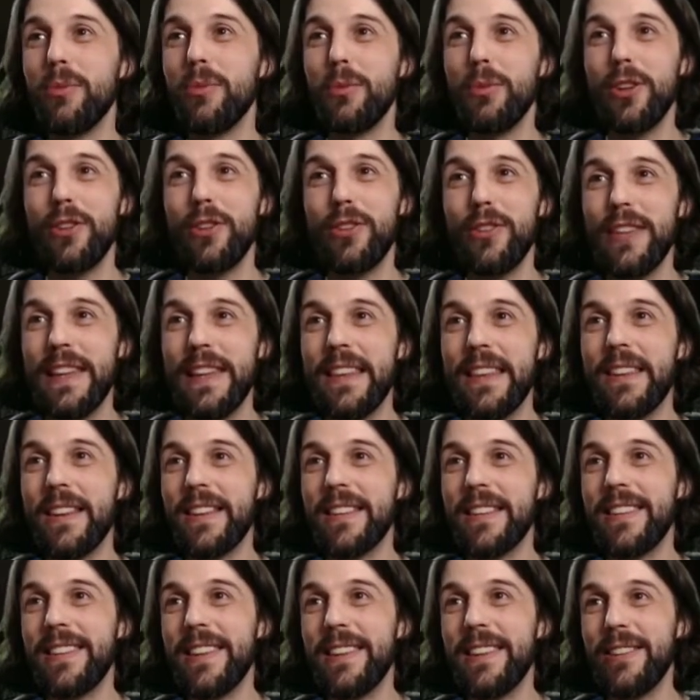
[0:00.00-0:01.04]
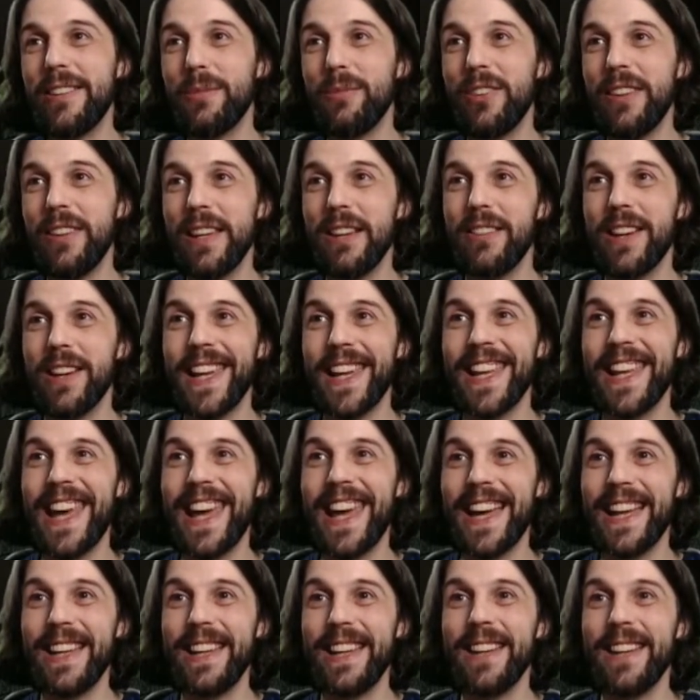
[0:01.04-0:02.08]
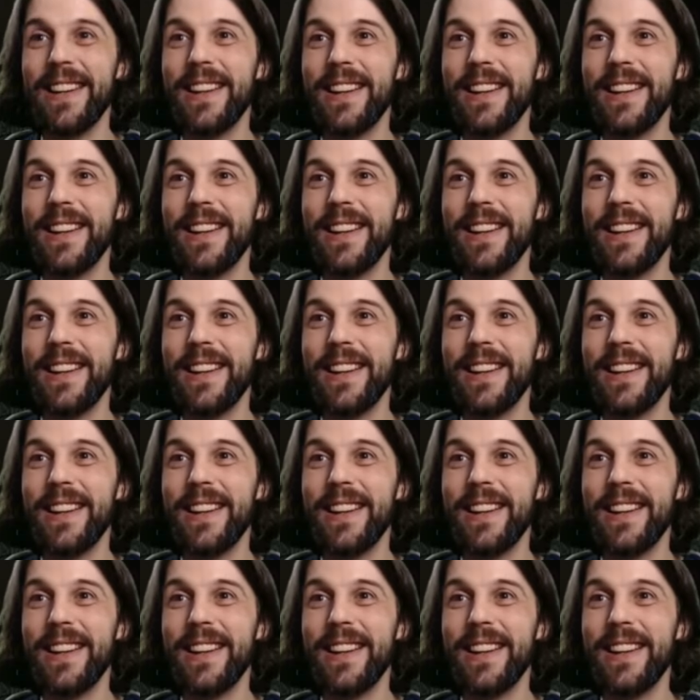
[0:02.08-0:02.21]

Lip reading: So you see the systems here again.